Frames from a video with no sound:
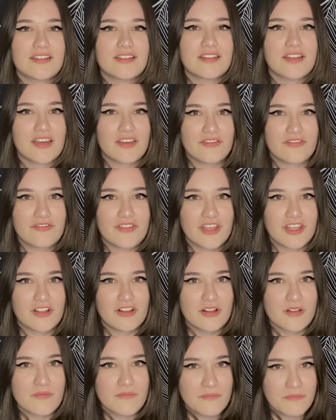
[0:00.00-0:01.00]
They
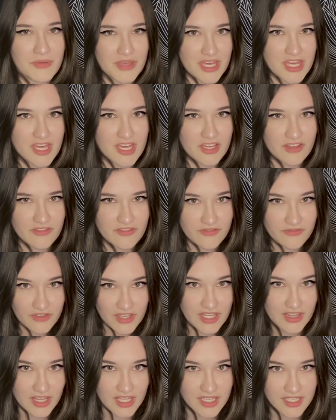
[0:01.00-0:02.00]
feel big
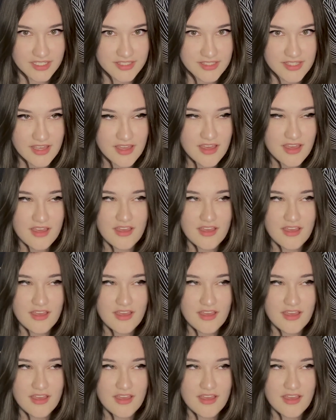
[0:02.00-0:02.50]
feelings.